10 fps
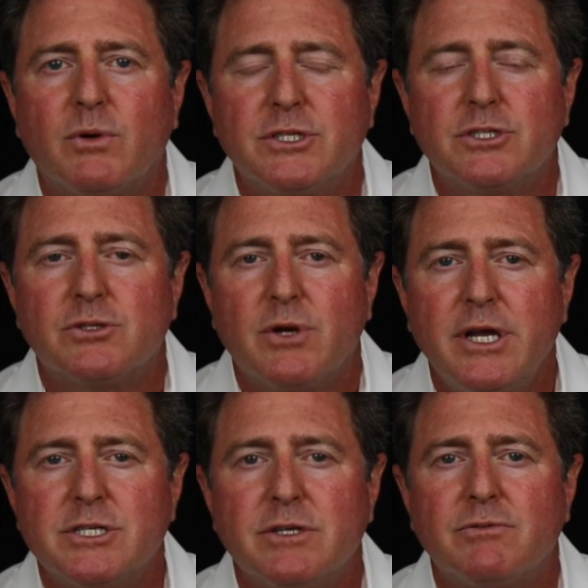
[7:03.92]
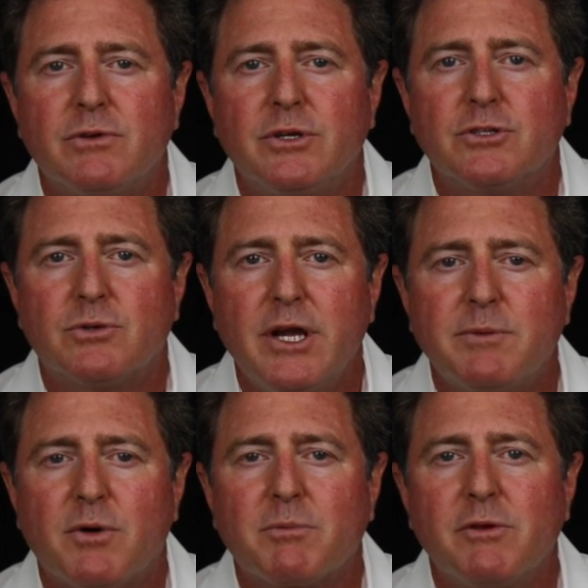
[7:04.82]
registration for your
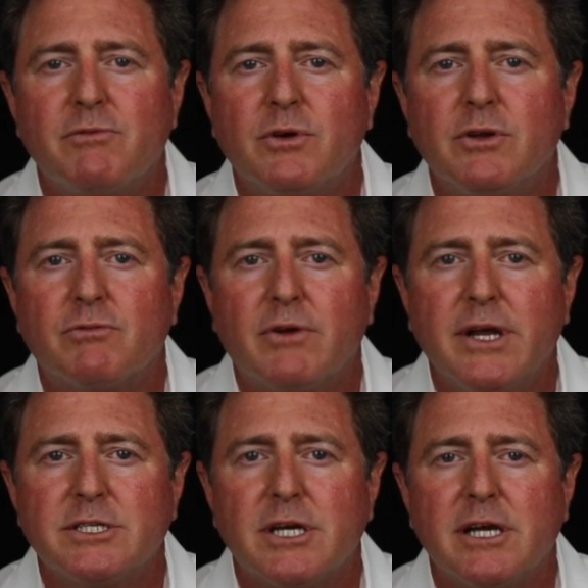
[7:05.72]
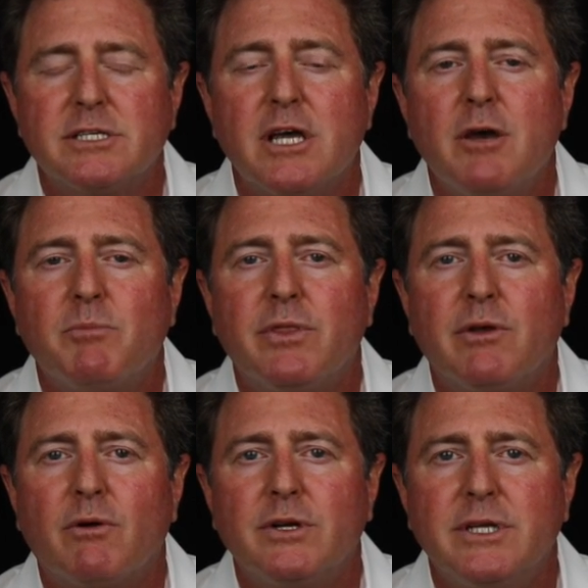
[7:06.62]
trademark before you franchise, but
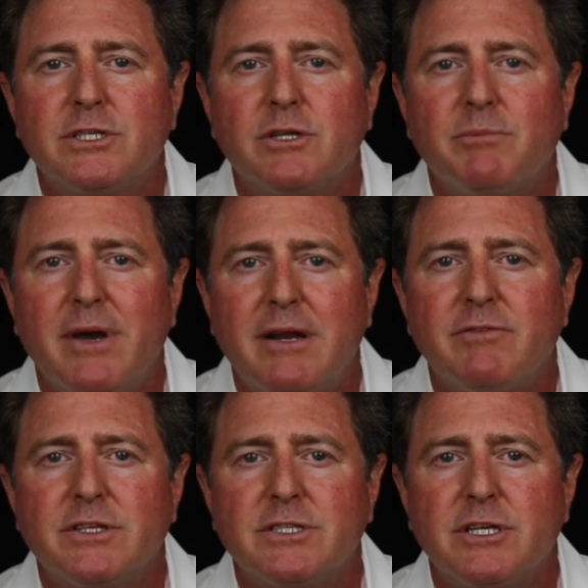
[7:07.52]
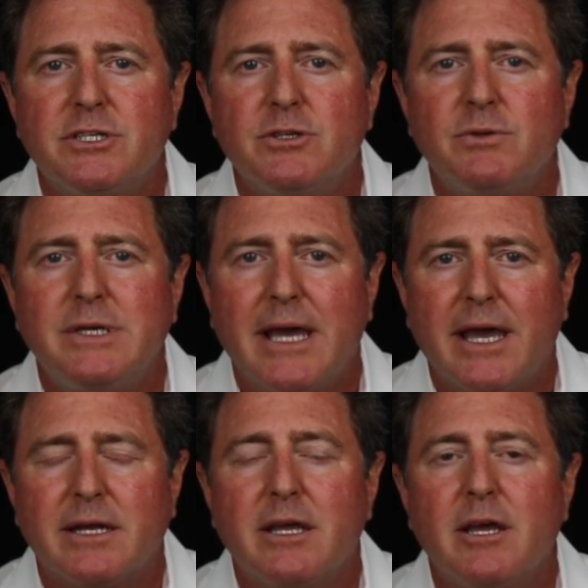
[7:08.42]
there are additional benefits that you
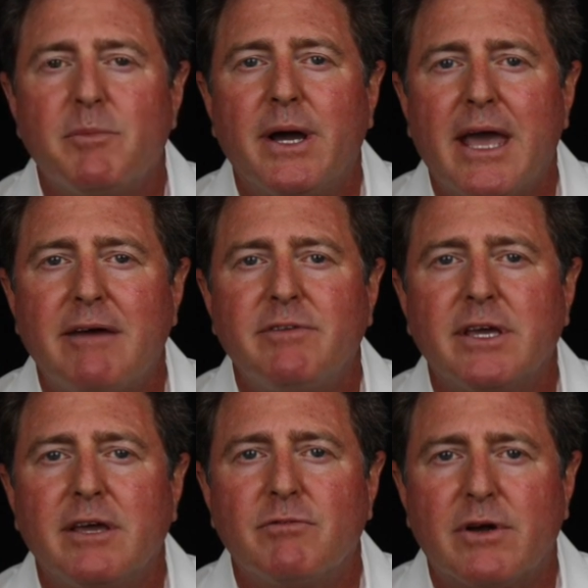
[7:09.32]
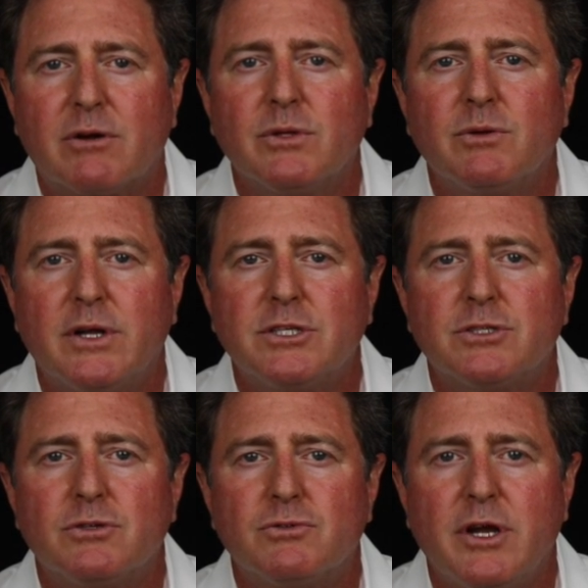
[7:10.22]
get by having a federally
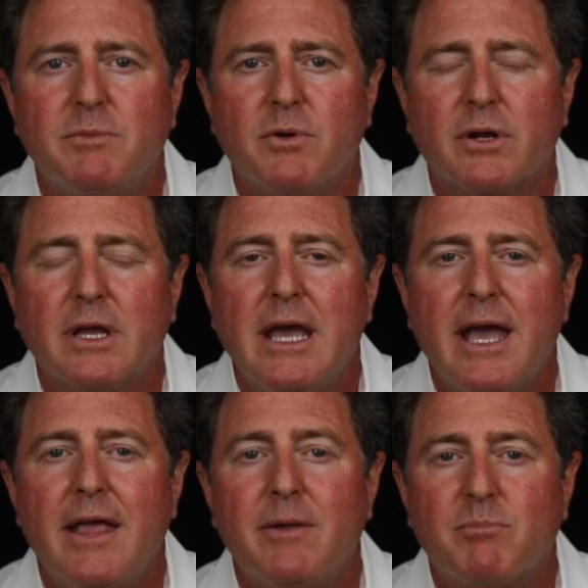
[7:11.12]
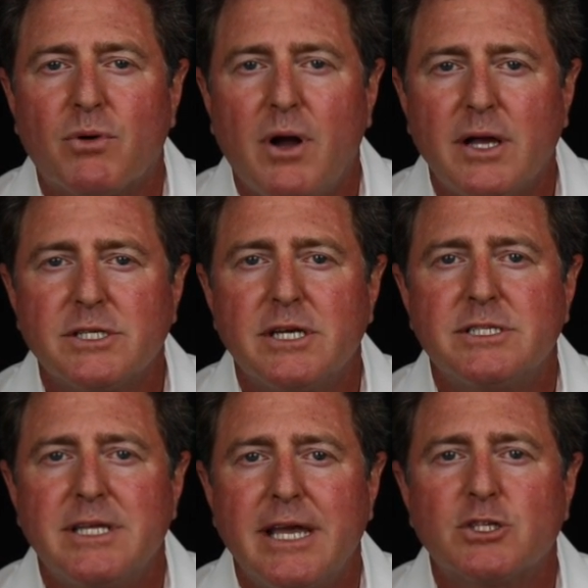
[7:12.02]
registered trademark. And the
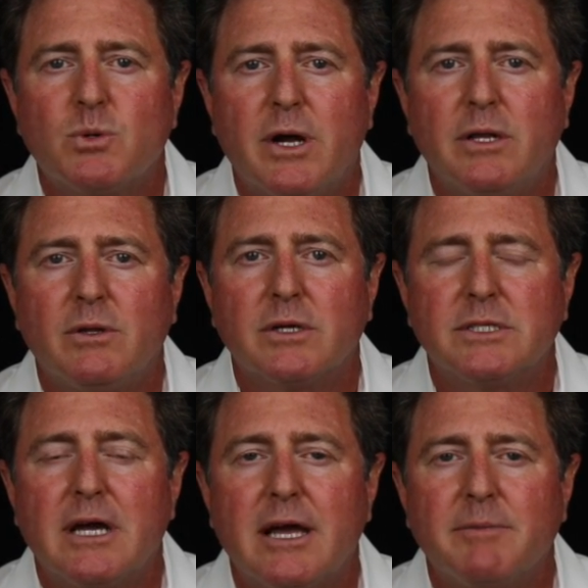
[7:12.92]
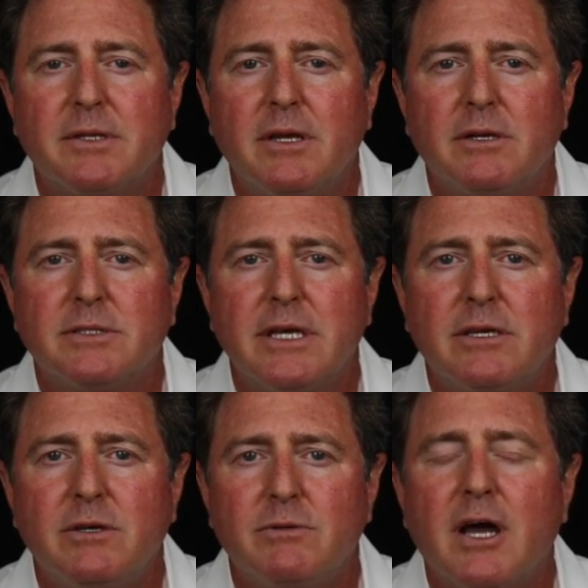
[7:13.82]
process takes quite a long time. It'll
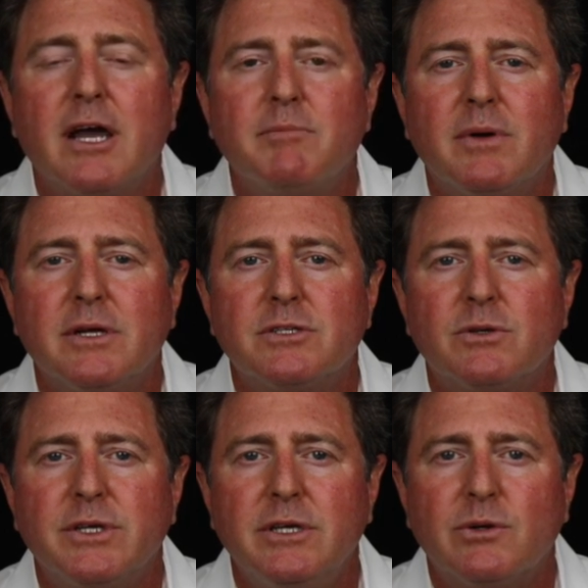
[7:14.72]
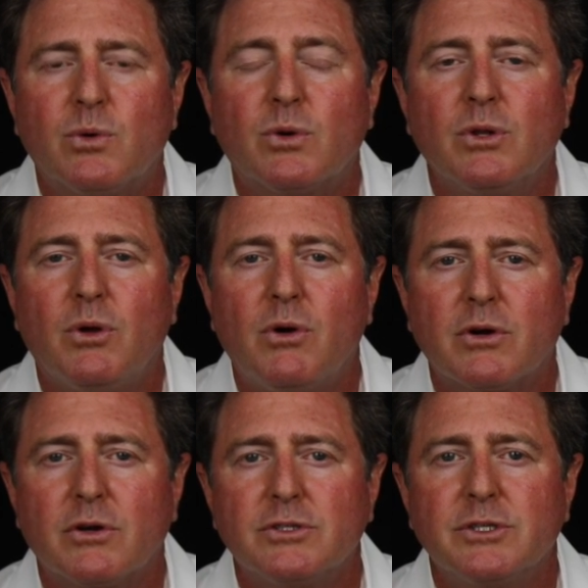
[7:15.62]
take you 9 months or a year or
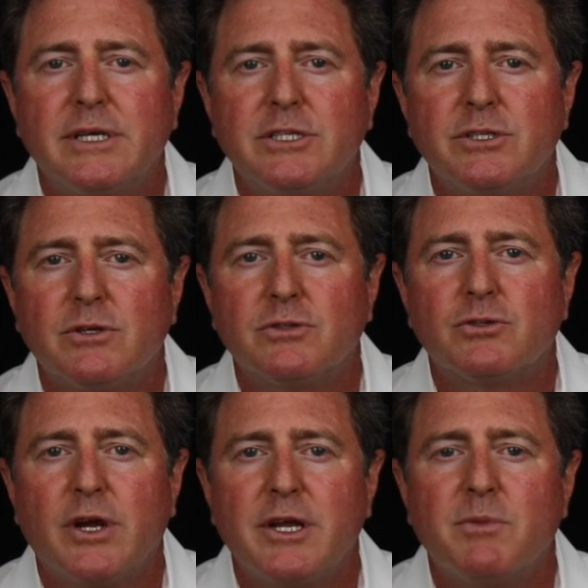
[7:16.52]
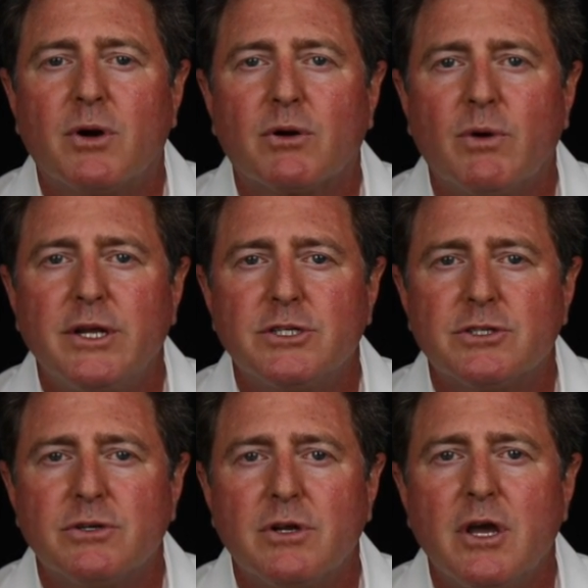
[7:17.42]
longer to get your trademark
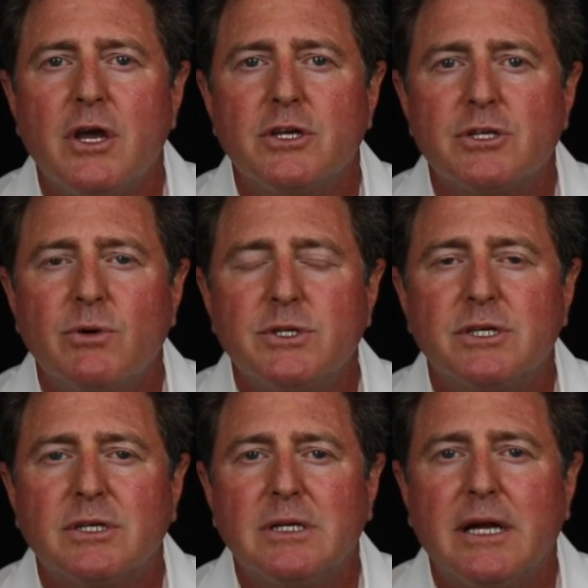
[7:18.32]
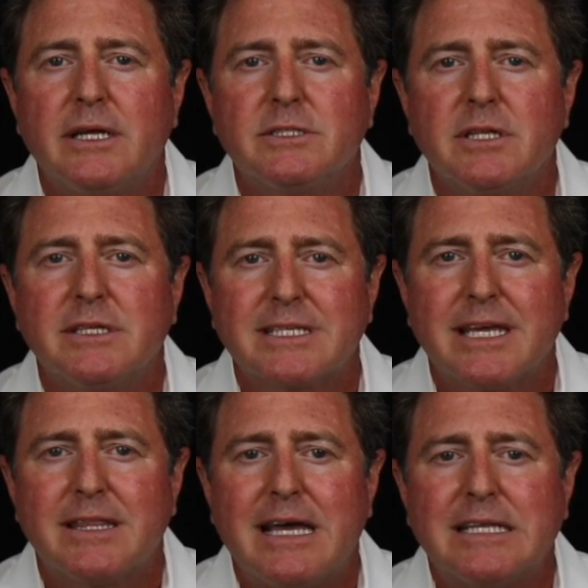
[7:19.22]
registered. So I always tell clients, let's
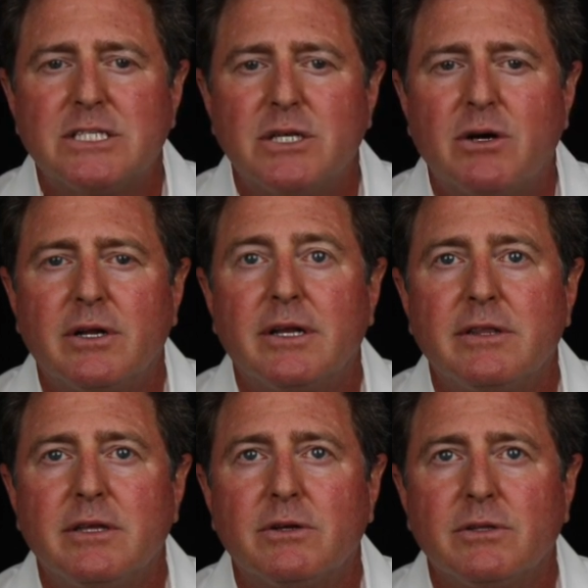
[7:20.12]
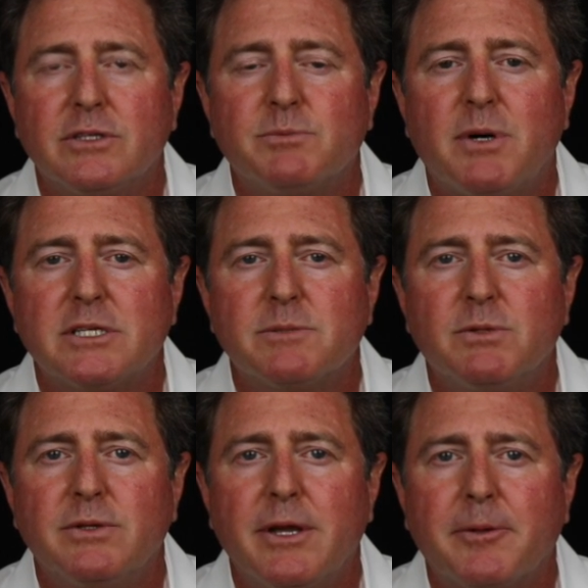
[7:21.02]
get that started at the earliest
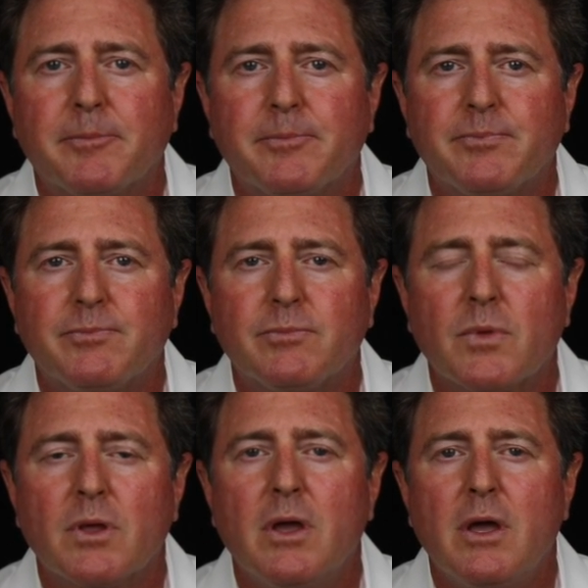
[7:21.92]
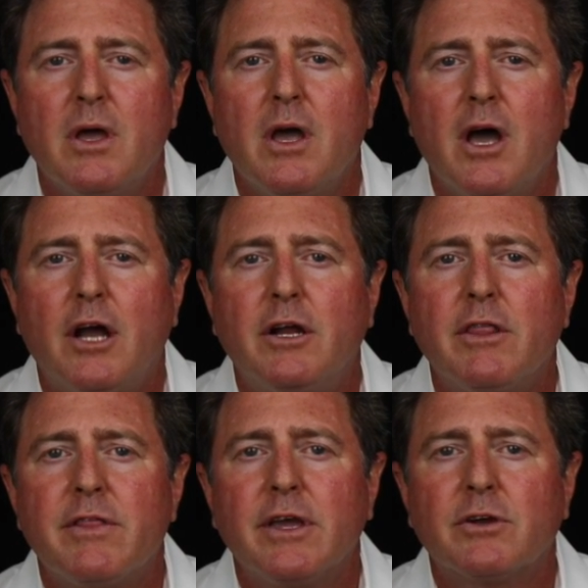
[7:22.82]
possible date.
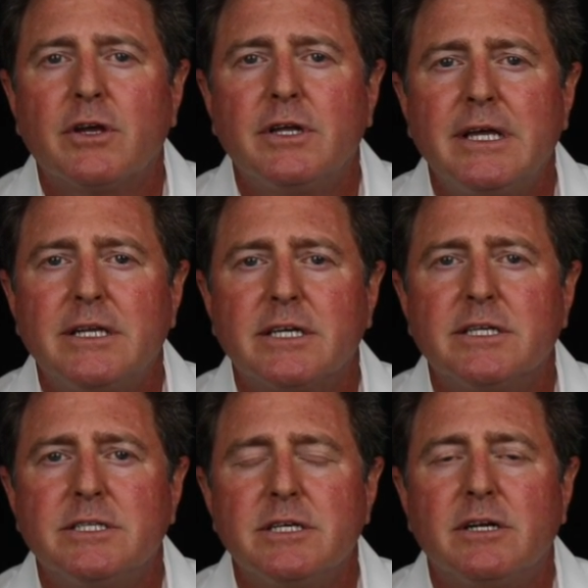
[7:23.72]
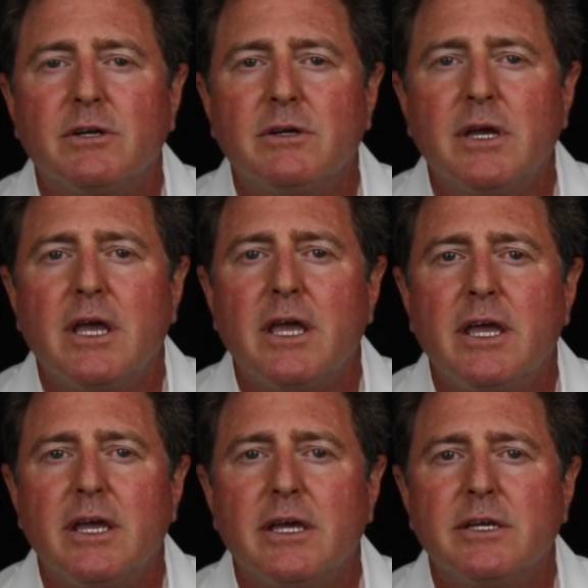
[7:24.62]
Another thing you're going to need to consider
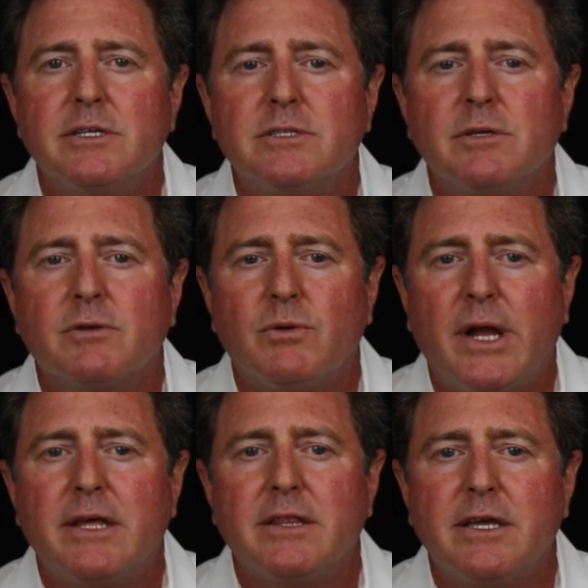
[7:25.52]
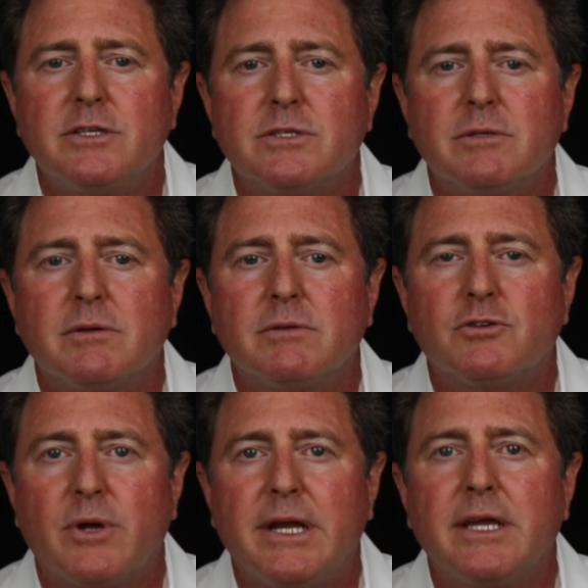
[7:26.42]
is creating these
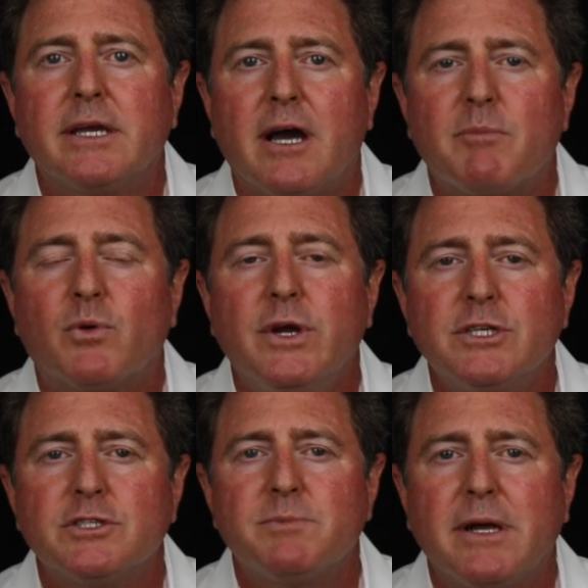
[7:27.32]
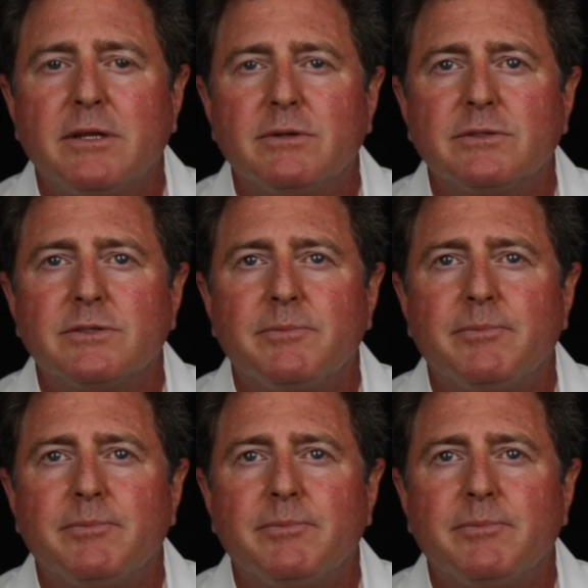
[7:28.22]
training and operations manuals.